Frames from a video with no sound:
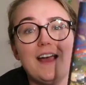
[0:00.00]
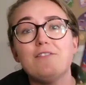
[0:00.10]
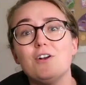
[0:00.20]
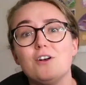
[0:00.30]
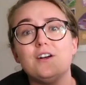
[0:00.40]
I
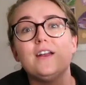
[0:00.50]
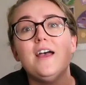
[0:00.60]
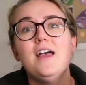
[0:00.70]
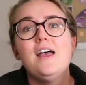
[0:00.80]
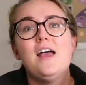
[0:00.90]
haven't heard
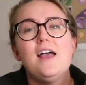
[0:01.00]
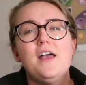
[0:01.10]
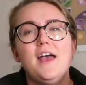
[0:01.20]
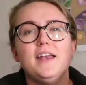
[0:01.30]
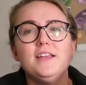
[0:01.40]

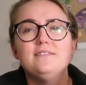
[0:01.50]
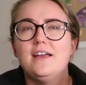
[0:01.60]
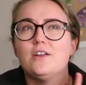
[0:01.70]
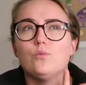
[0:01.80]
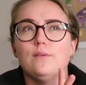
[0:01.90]
any
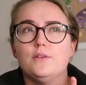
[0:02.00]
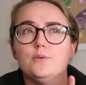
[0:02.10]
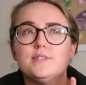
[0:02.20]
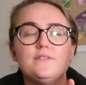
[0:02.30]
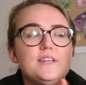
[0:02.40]
like
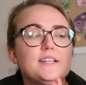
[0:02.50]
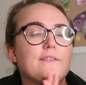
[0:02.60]
reviews of